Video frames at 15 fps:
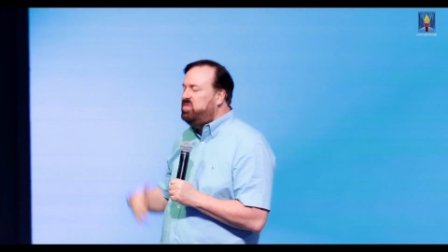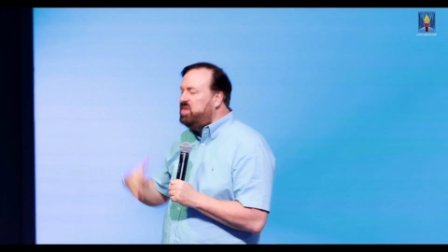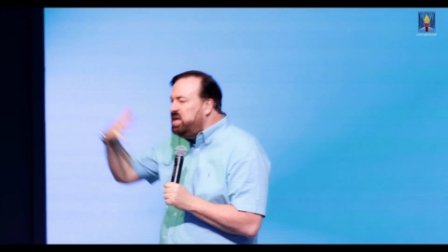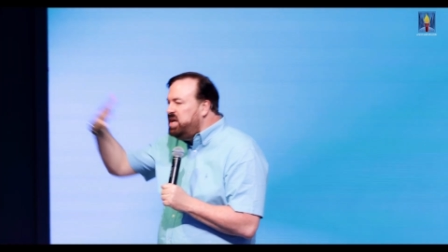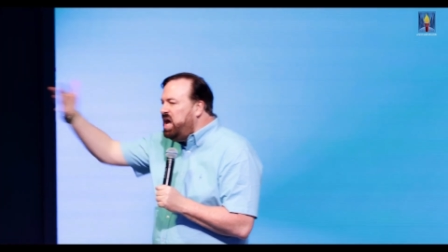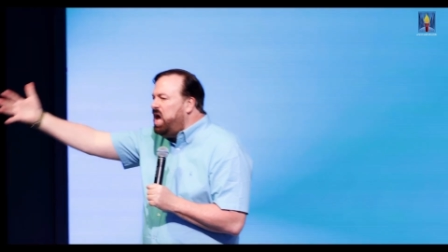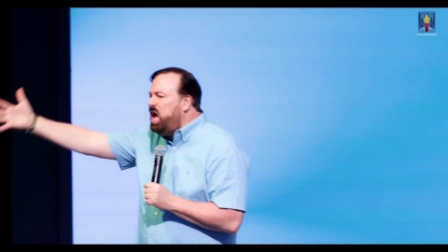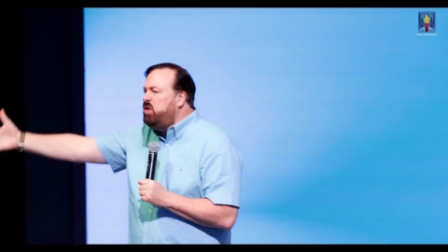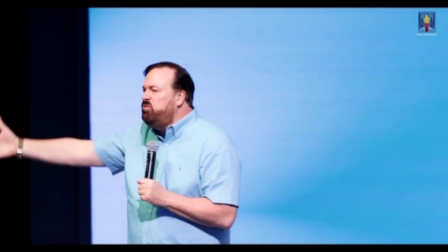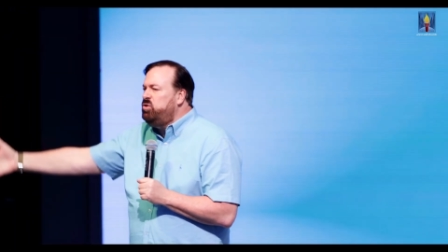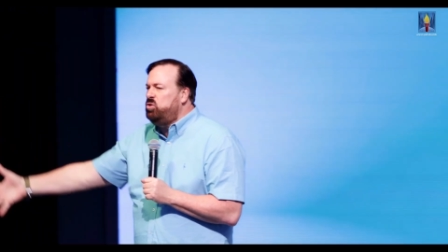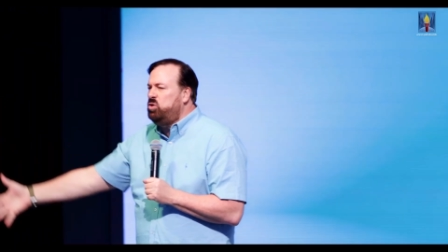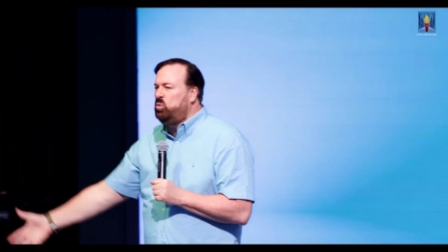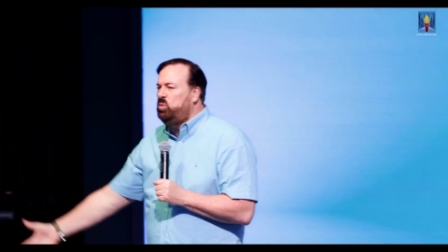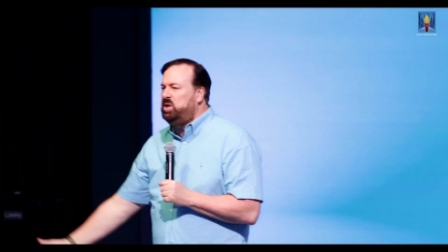that gave you
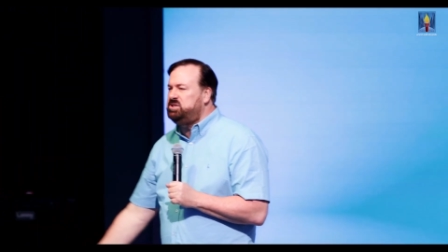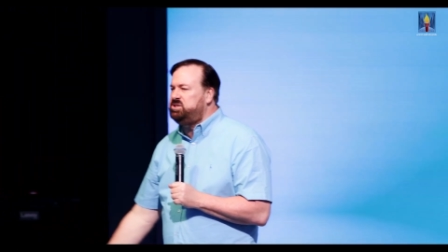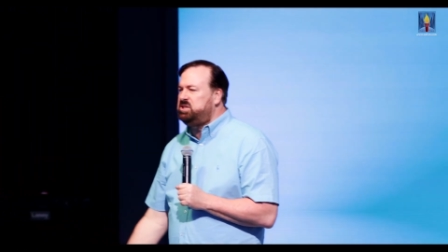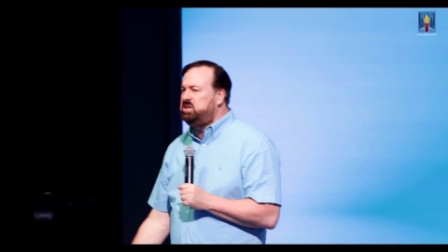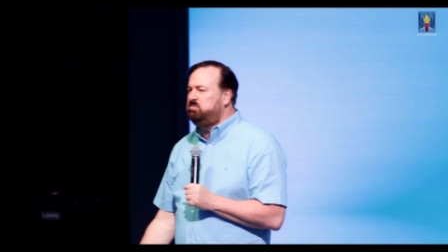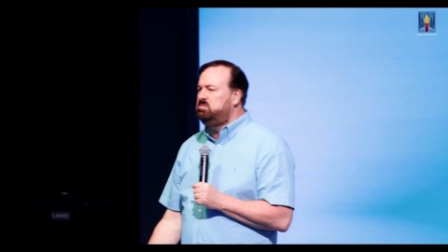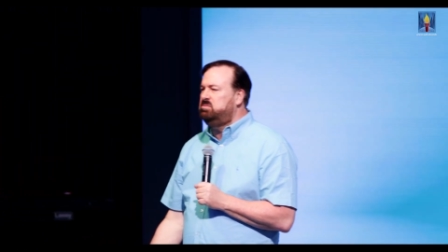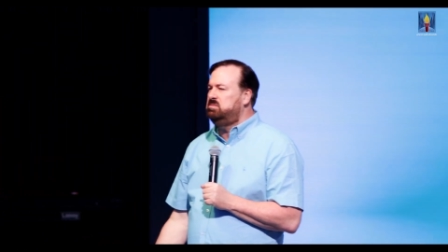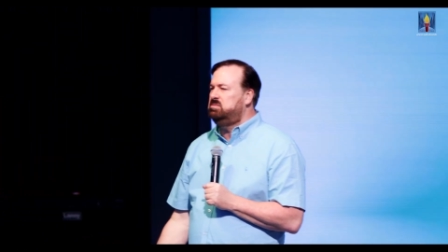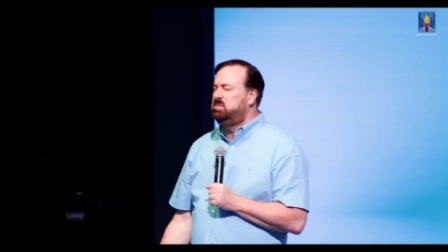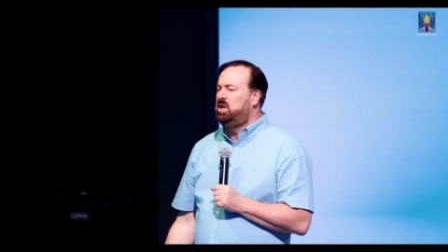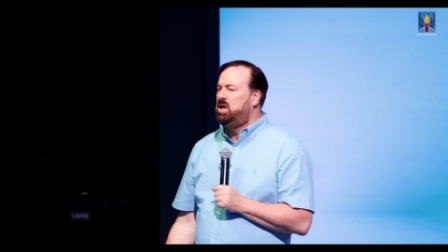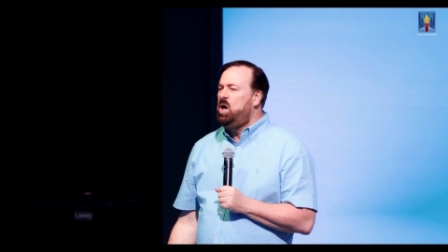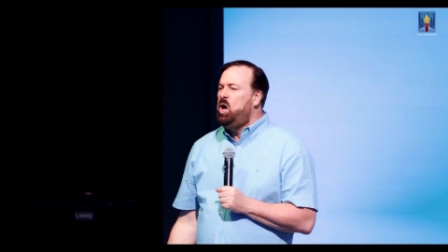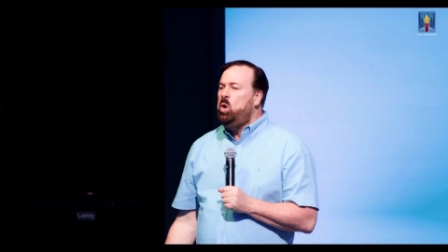the wisdom.
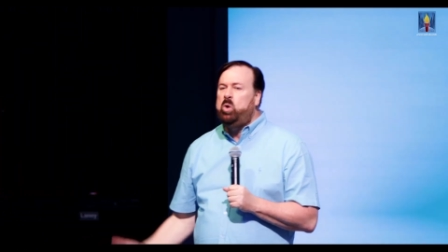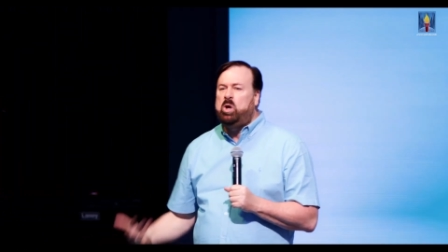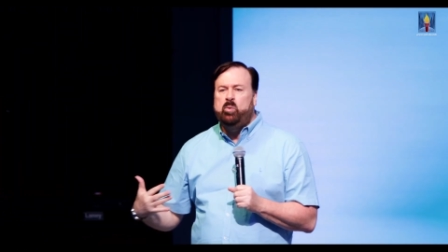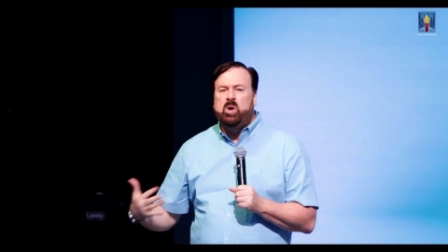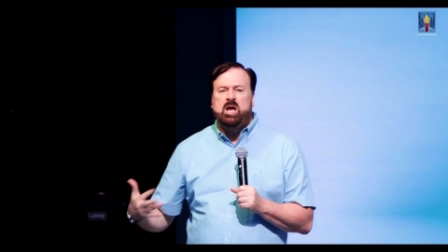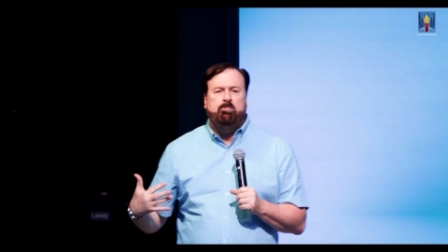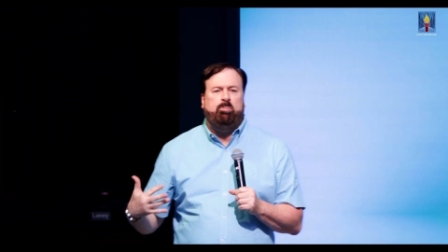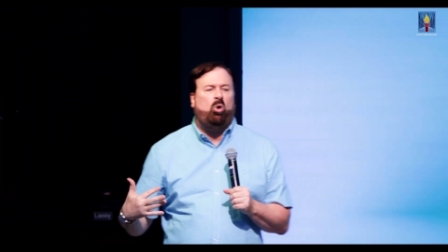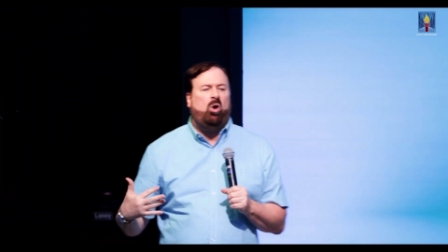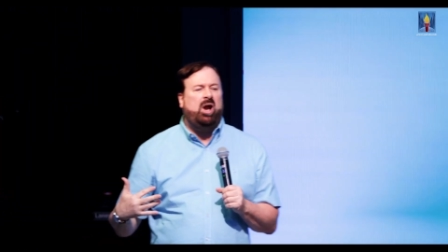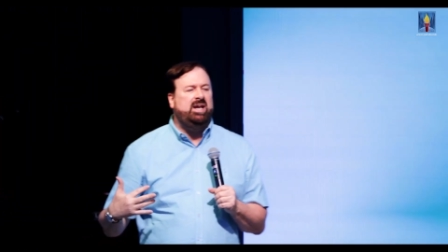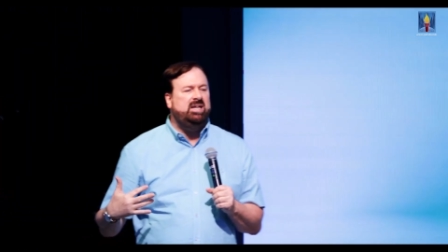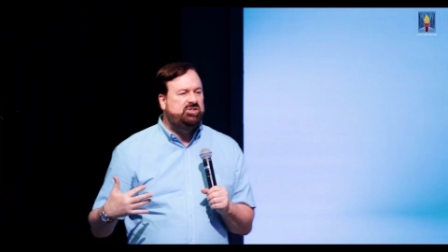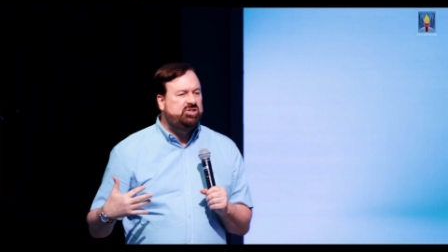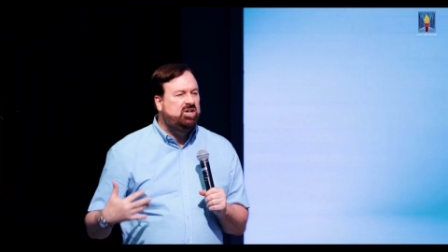When we
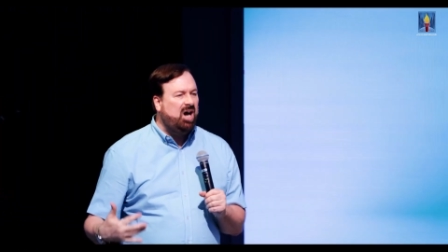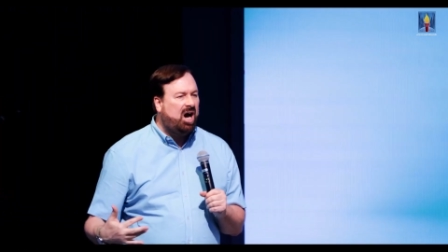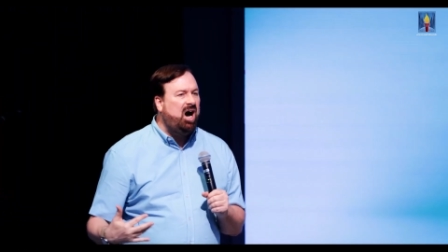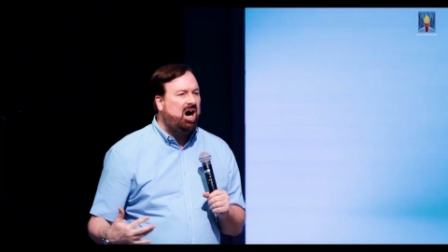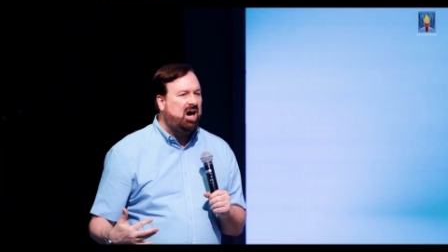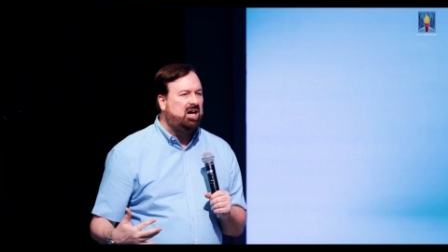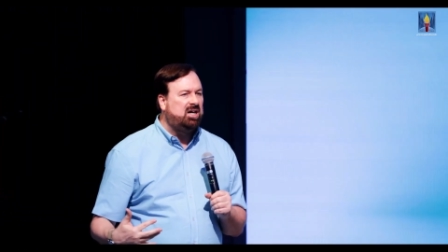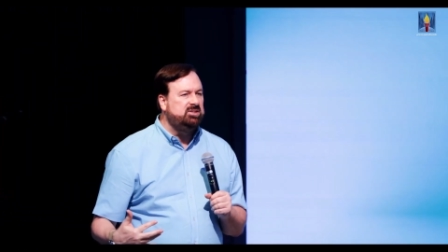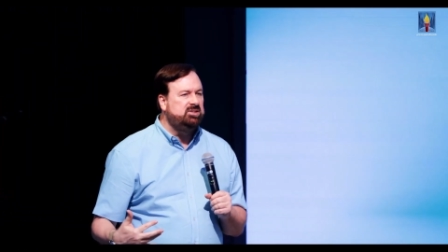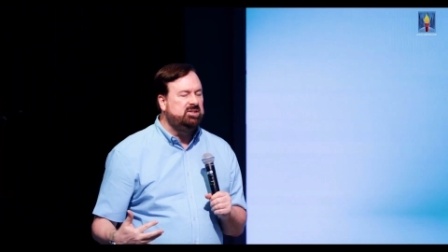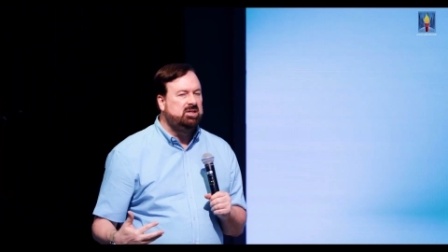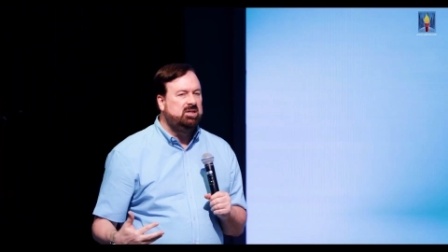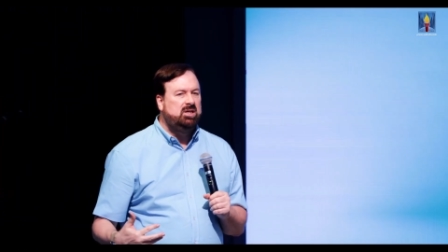praise God,